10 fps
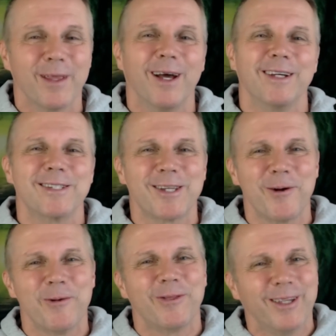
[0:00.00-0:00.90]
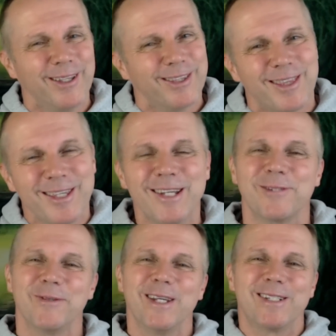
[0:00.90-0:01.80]
And so the thing
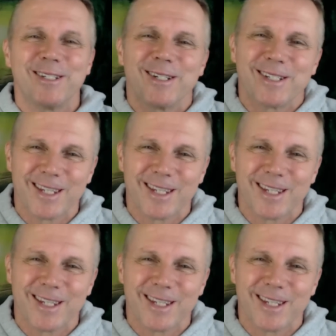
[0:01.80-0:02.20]
is, we need to just